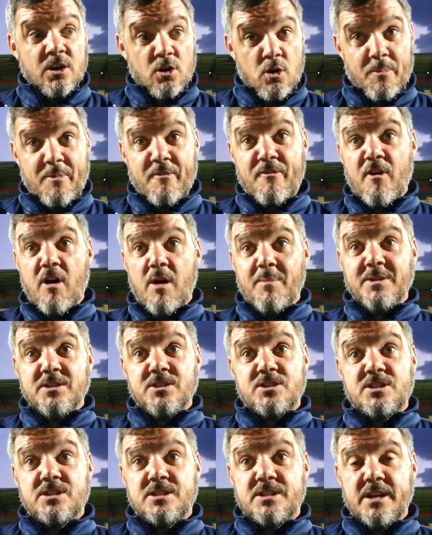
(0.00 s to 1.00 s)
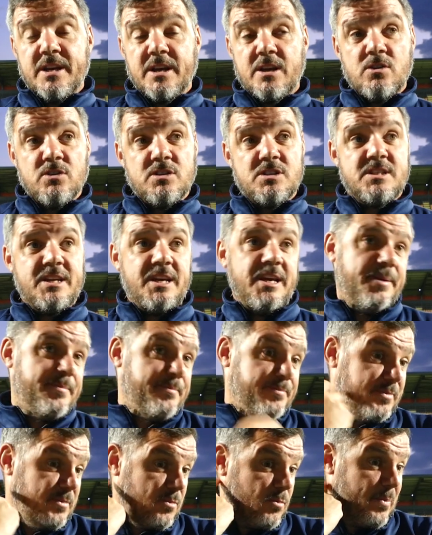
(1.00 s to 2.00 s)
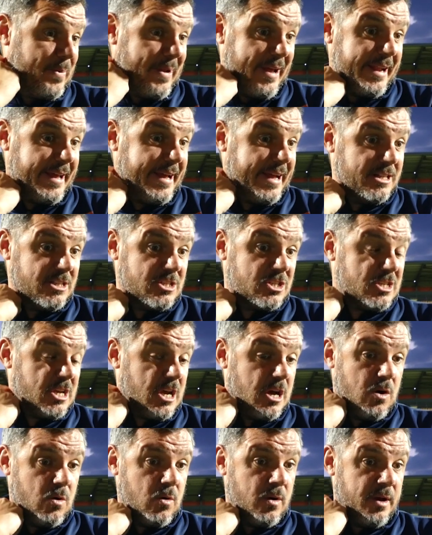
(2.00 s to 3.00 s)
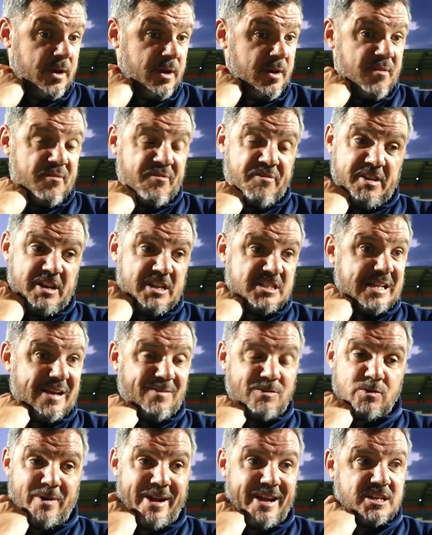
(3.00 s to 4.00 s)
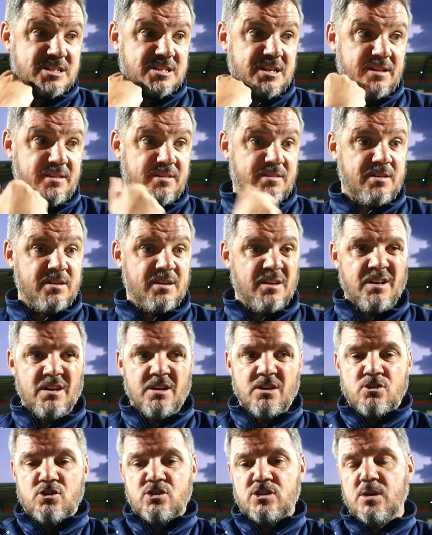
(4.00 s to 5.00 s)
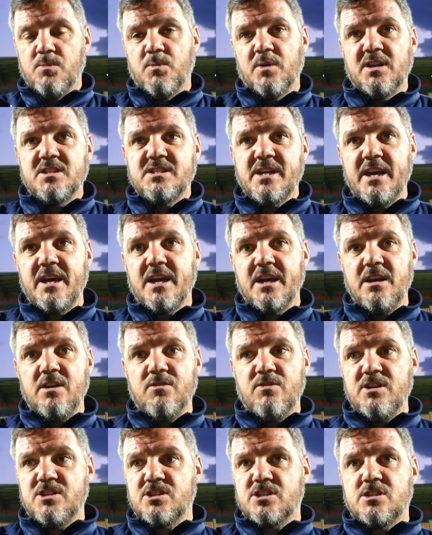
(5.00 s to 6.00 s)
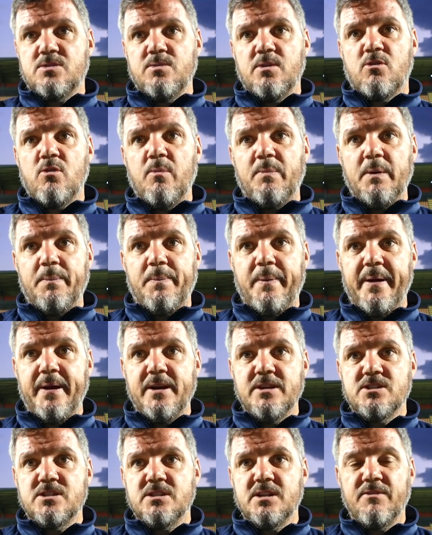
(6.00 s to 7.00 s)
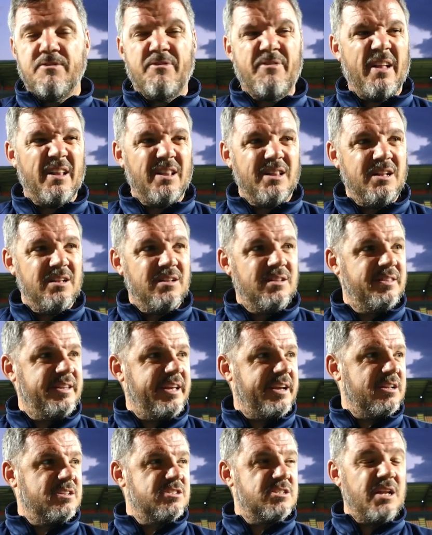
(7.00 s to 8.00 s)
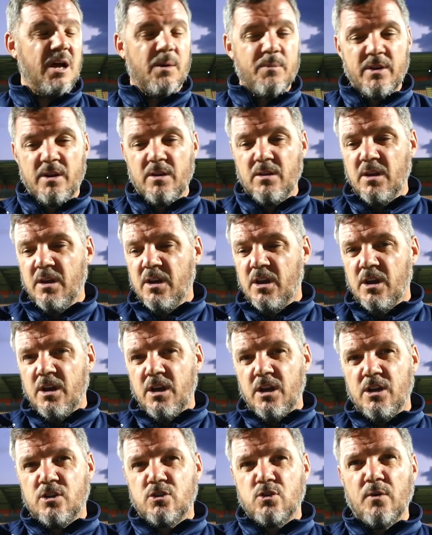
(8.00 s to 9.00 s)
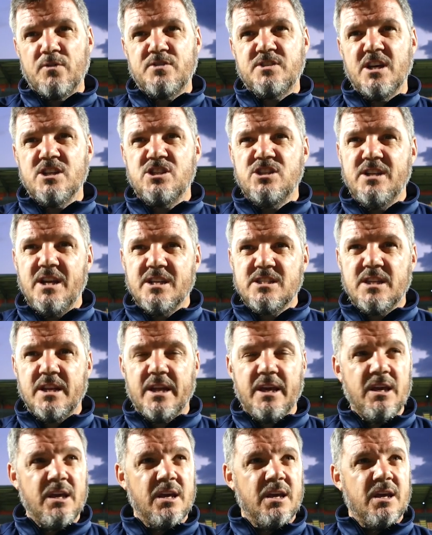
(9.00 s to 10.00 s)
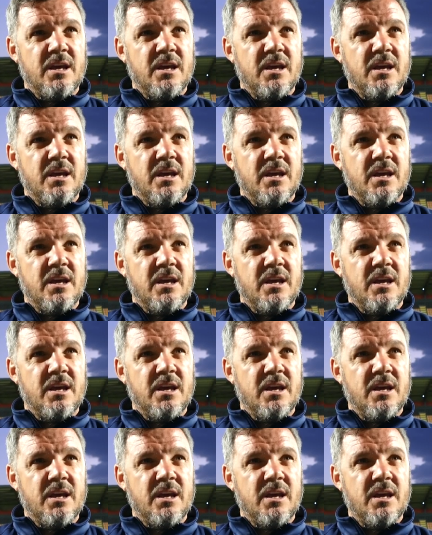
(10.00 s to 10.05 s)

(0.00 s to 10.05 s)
Good performance, good team, we played again, so fitness levels were excellent. Just didn't want to take any risks with a couple of players. I felt little niggles and that with it. A tough session yesterday.